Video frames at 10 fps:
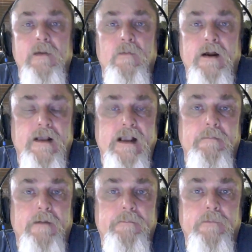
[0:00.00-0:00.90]
They wanted to
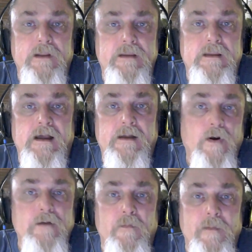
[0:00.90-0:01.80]
come up with uh,
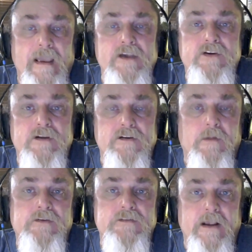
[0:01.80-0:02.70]
more
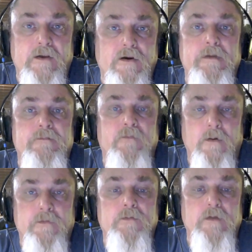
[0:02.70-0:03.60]
information as much as they could
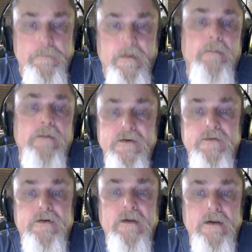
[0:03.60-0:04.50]
before it was really
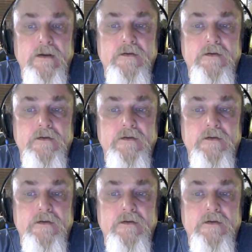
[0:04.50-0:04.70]
published.